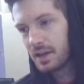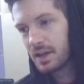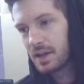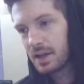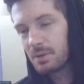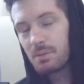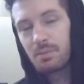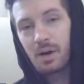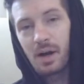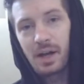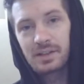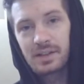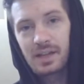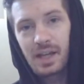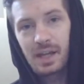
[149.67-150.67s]
And I've been
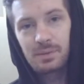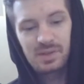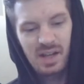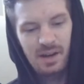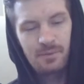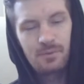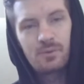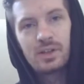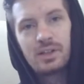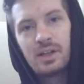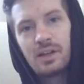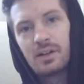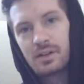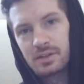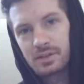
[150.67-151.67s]
buying the games every year